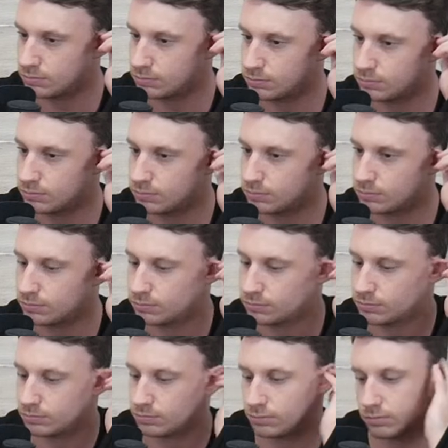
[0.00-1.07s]

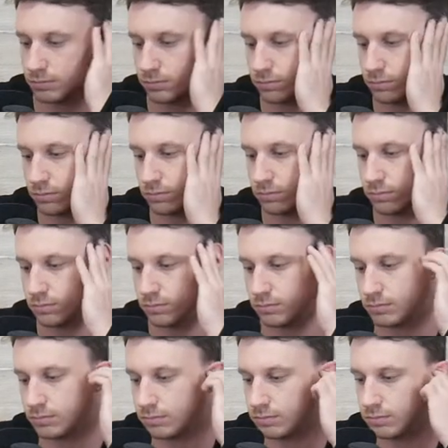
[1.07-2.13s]

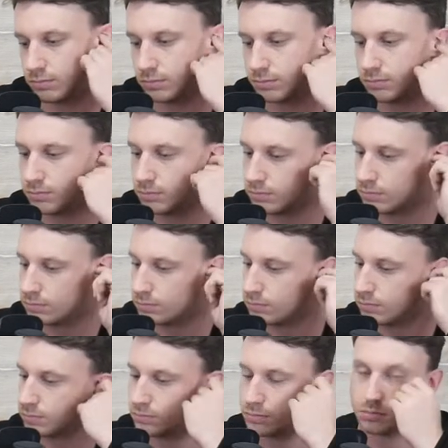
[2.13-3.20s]

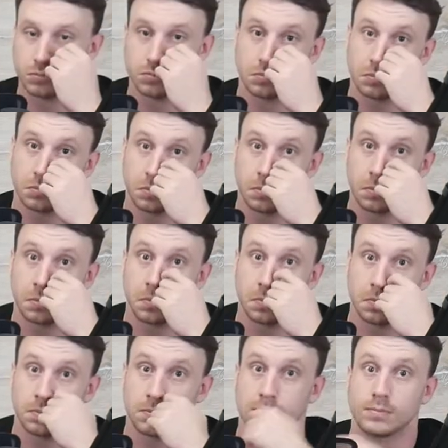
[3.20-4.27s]

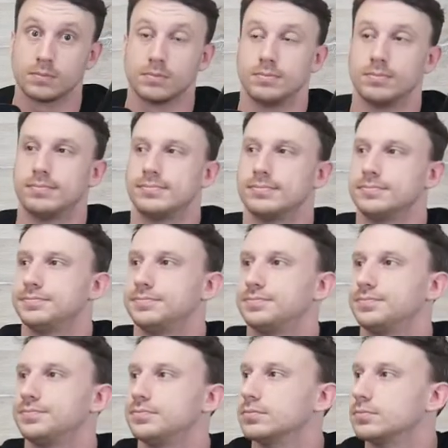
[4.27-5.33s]

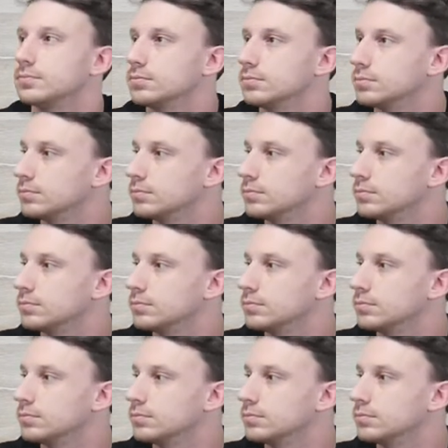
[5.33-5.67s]
The person shown says nothing.